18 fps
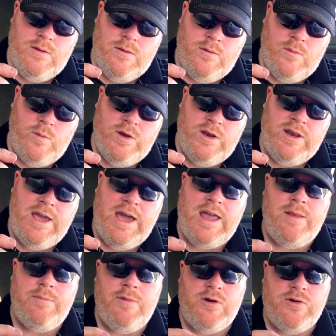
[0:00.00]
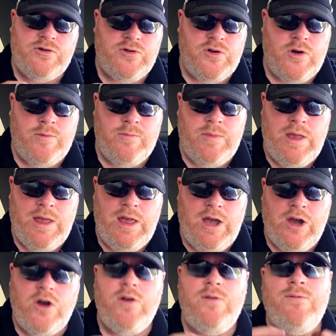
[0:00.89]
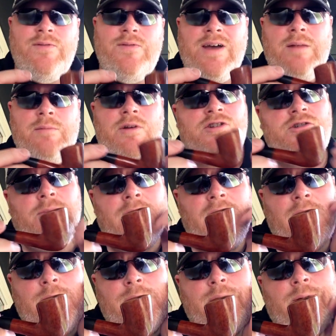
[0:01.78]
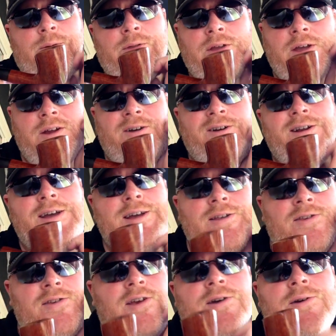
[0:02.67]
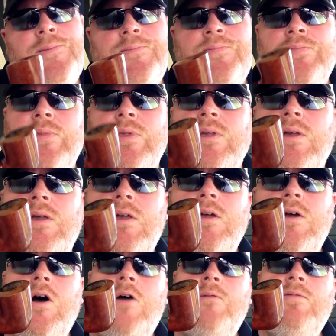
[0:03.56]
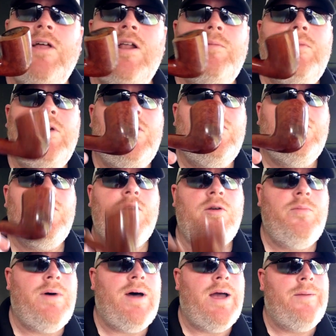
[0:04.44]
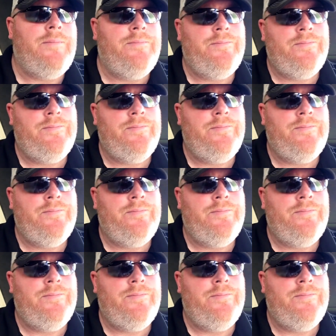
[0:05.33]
Wingate meerschaum. Couldn't find much about it on the internet, so hopefully that'll be a good little pipe.